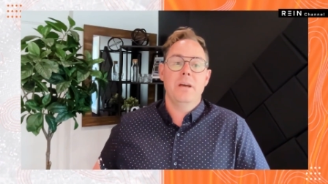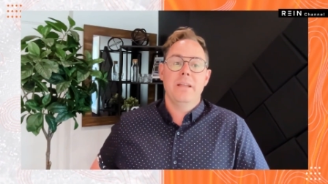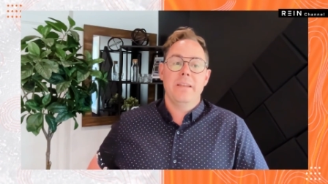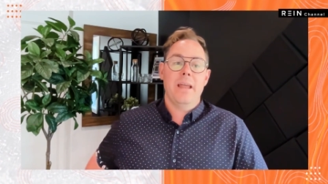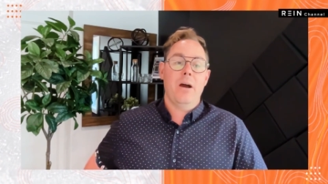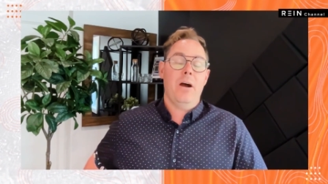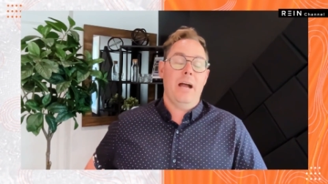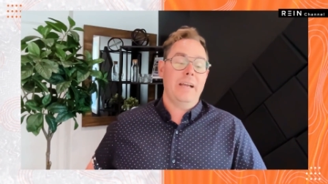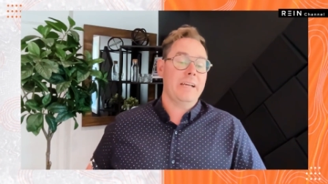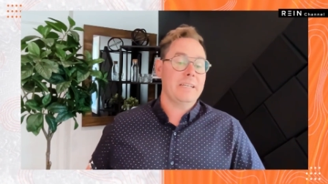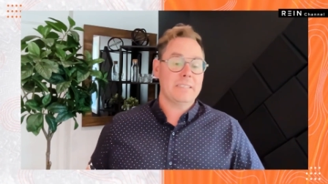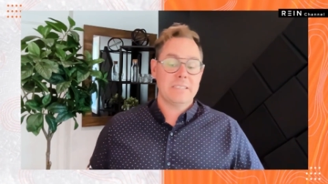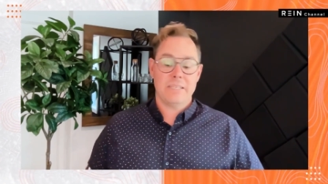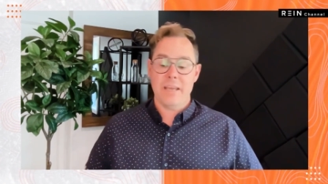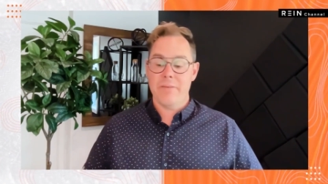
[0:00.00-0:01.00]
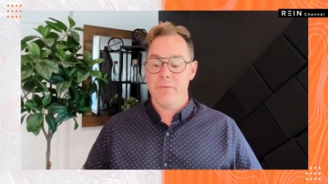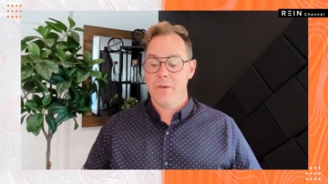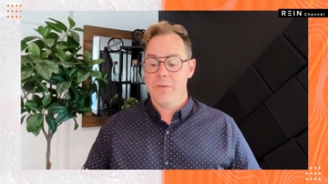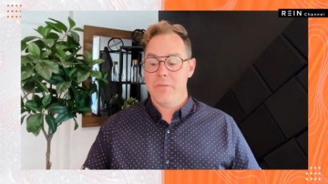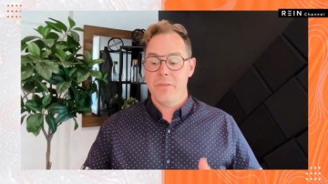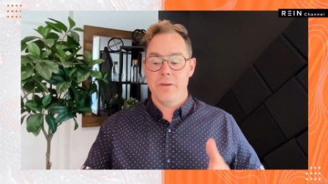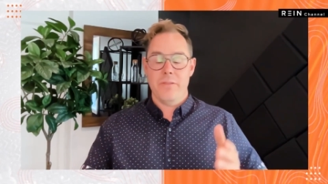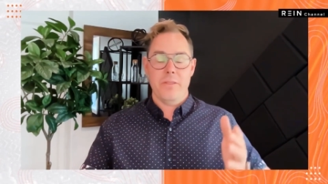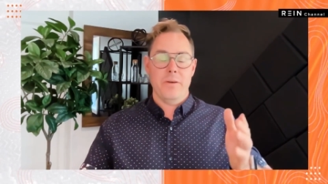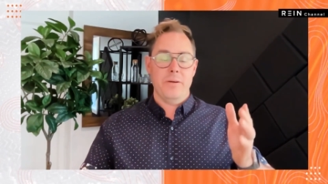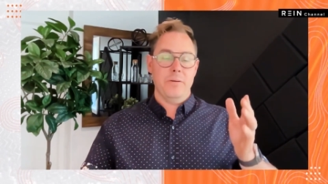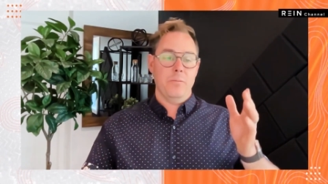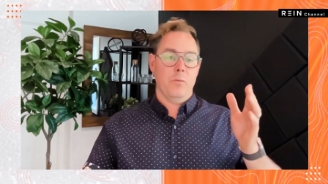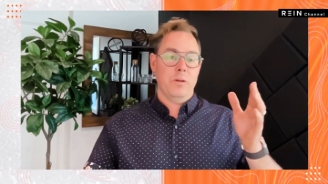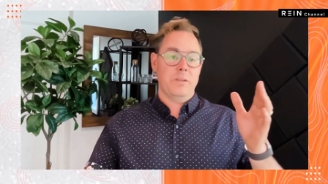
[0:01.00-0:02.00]
Now, I got to say that the,
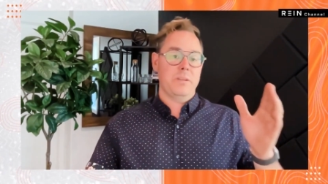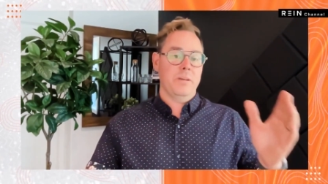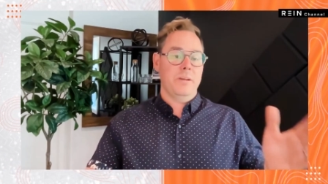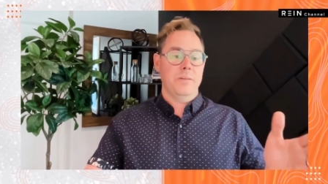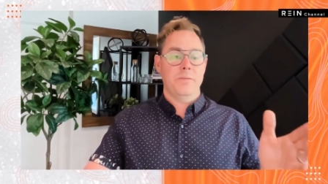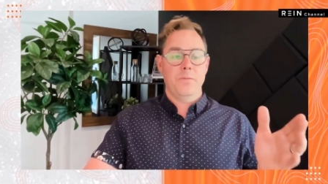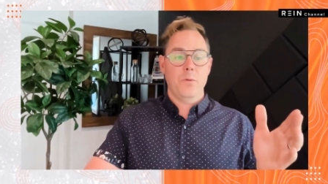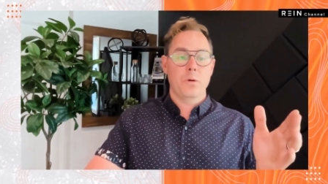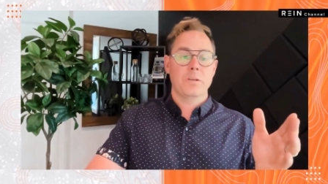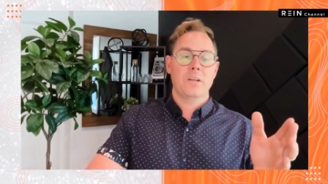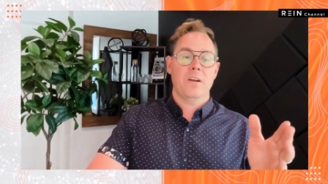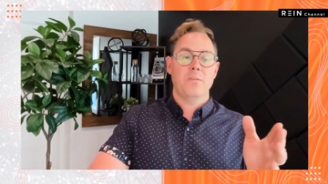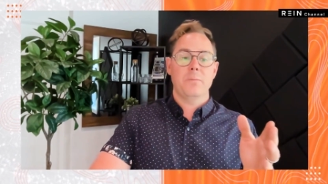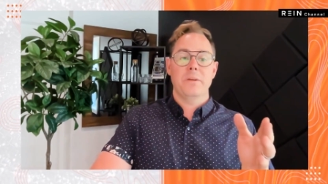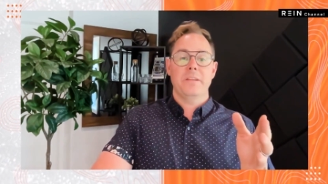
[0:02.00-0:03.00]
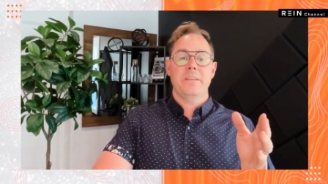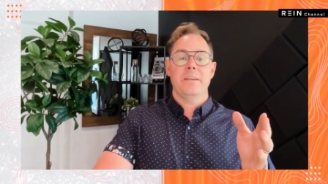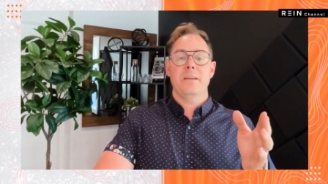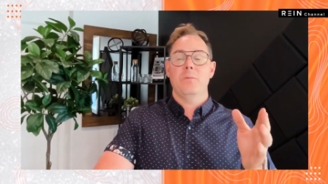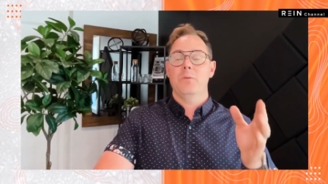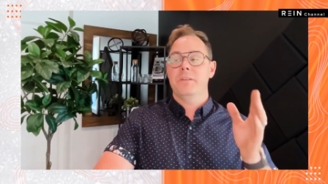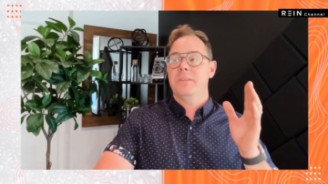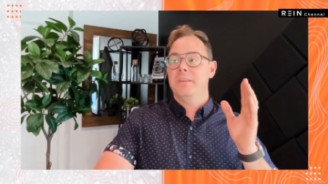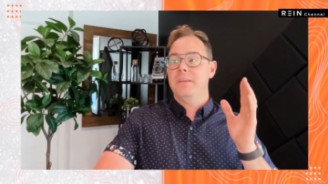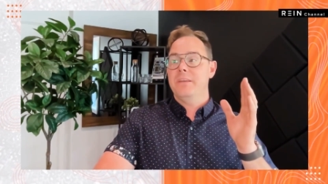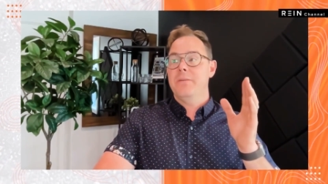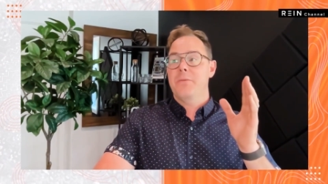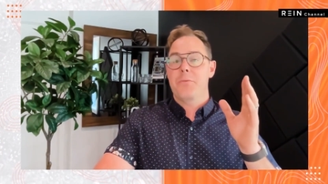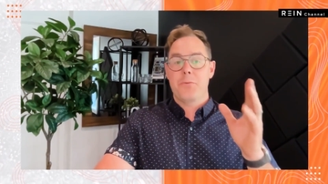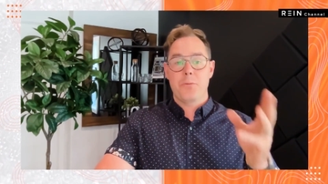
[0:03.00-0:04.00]
the what the Ford government did with
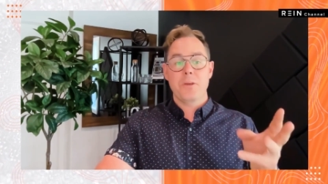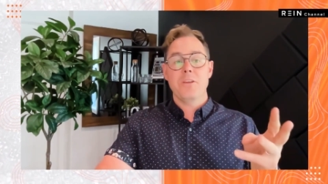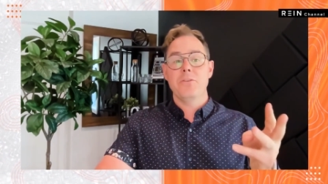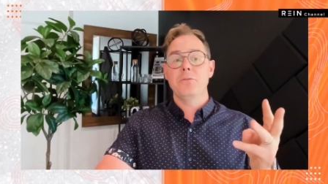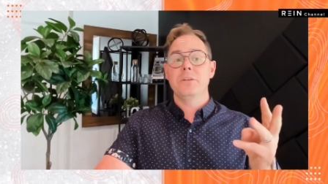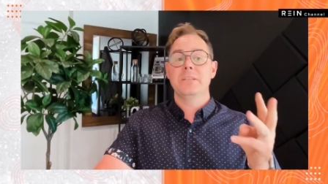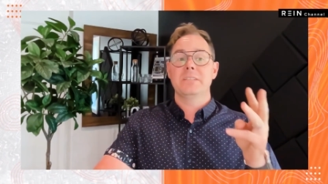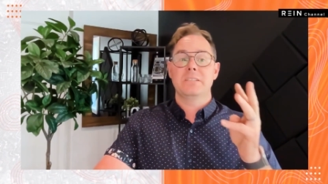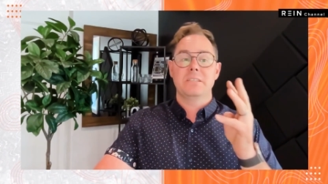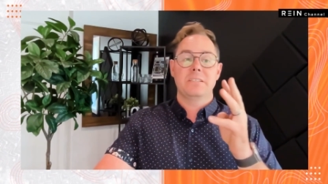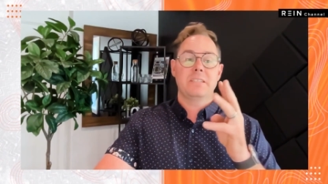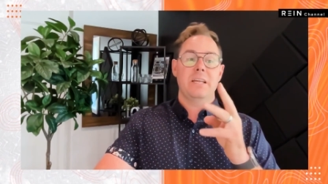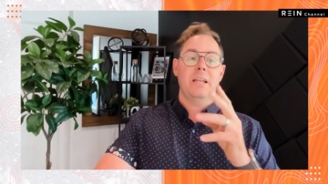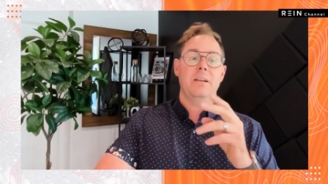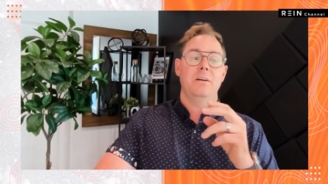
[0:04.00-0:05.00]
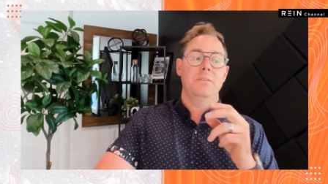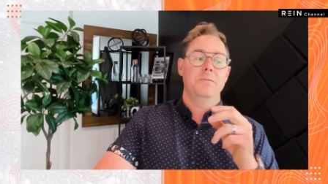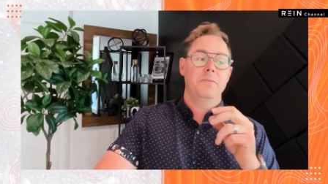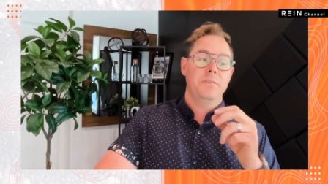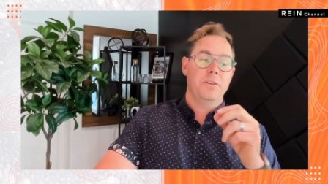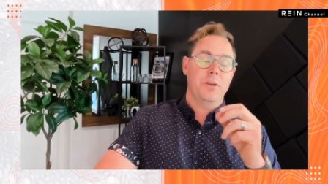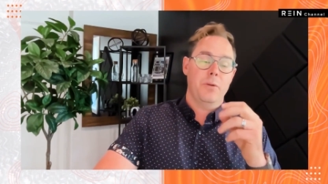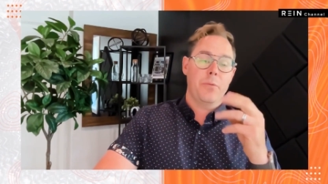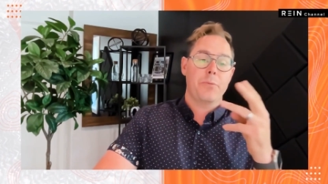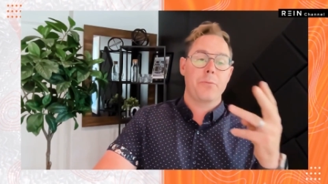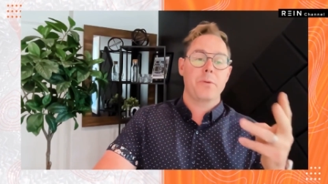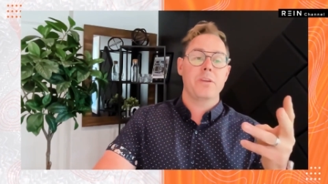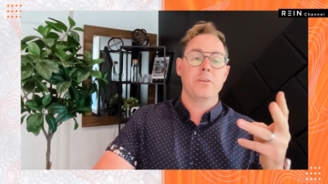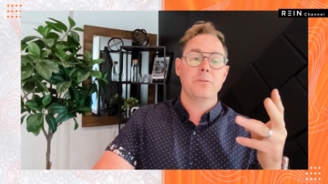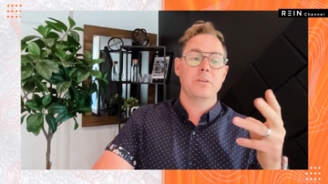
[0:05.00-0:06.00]
the three units instead of, you know,
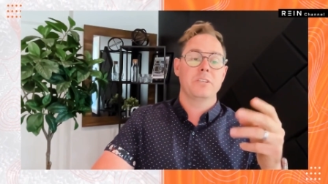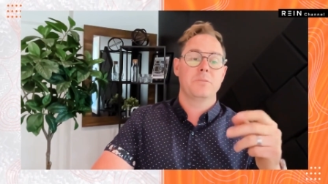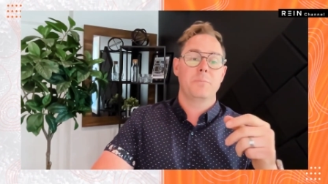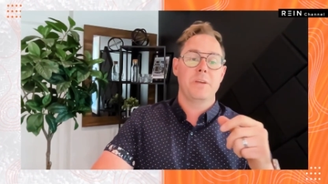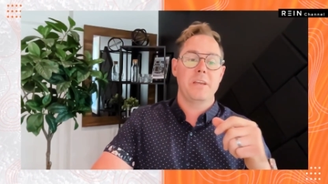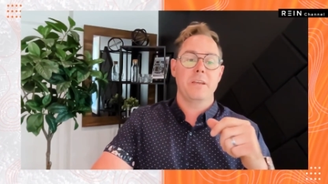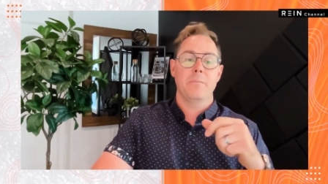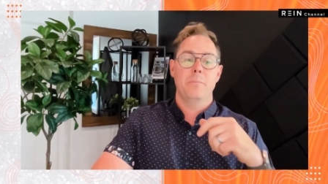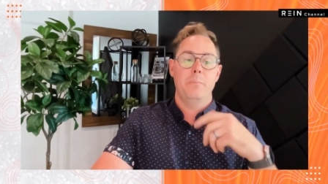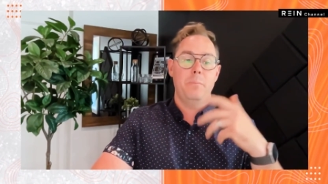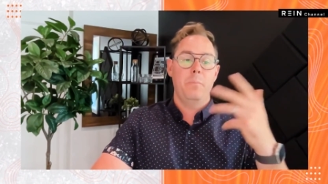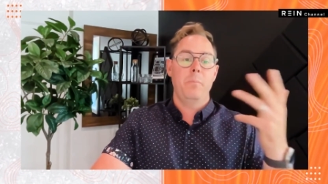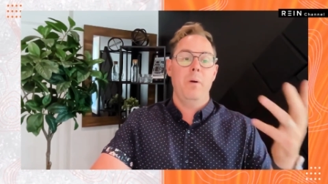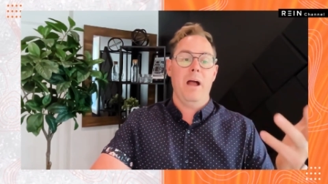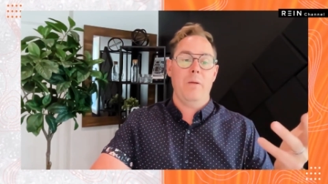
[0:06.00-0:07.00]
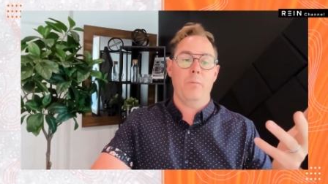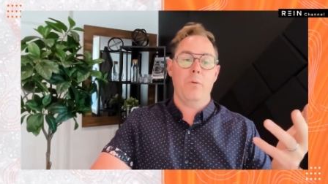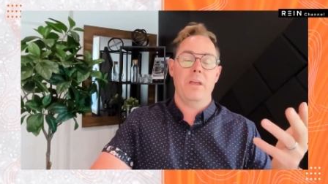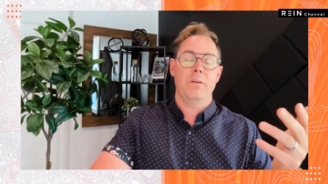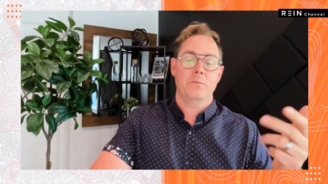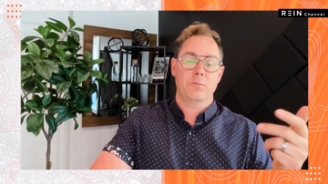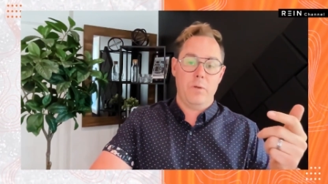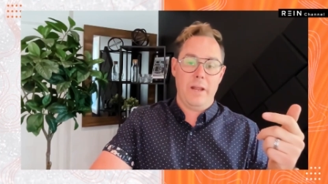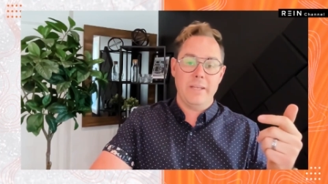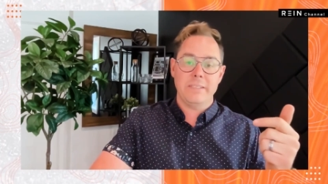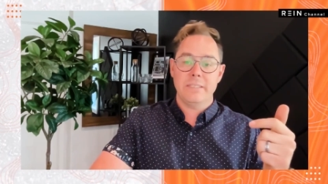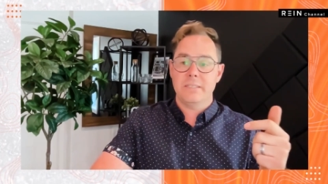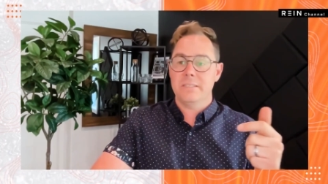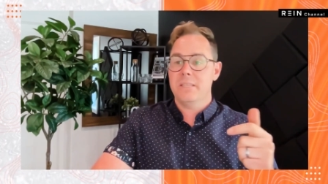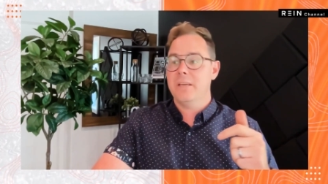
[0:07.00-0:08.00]
three units being by way of right,
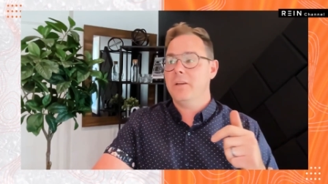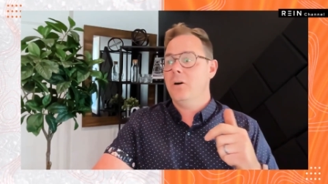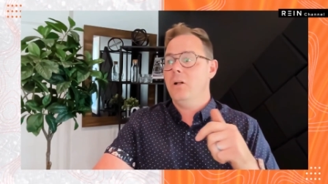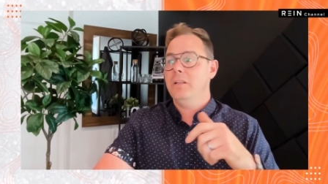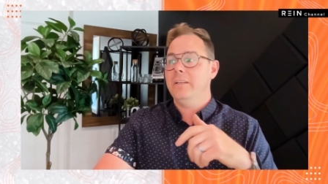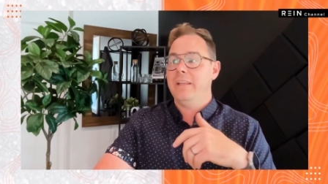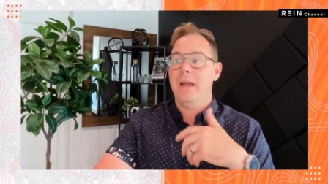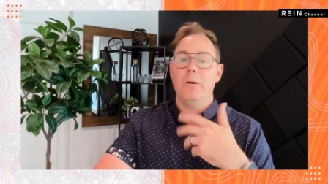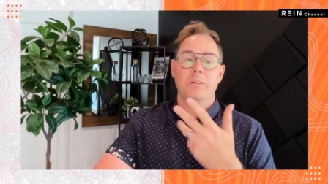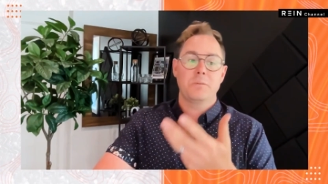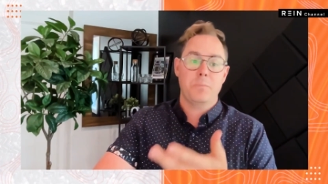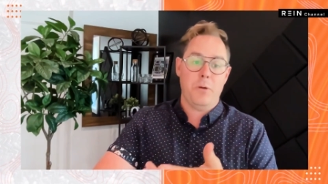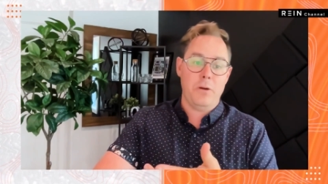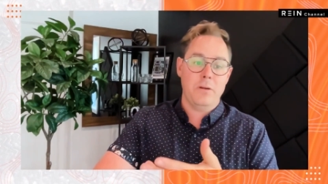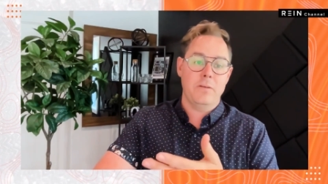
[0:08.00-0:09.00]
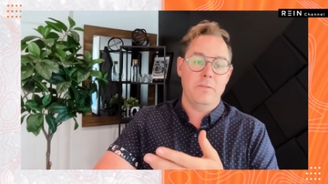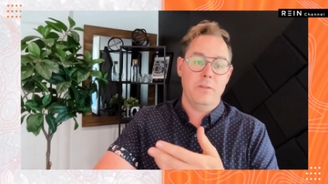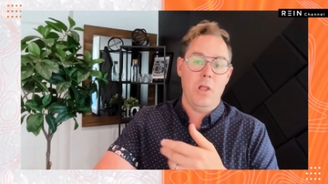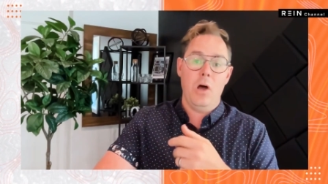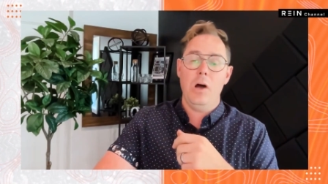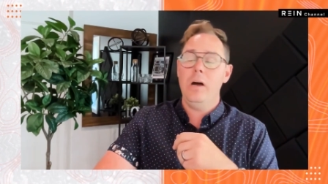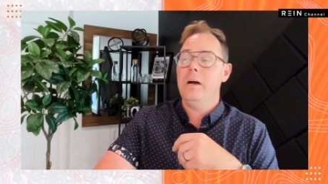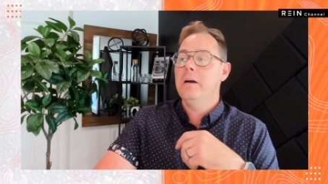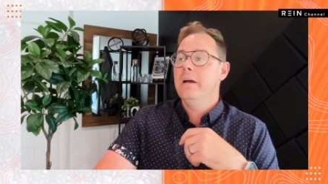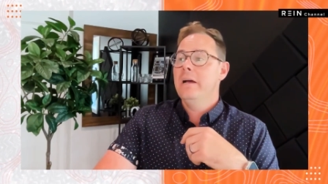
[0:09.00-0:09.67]
as they call it, now it's part of law.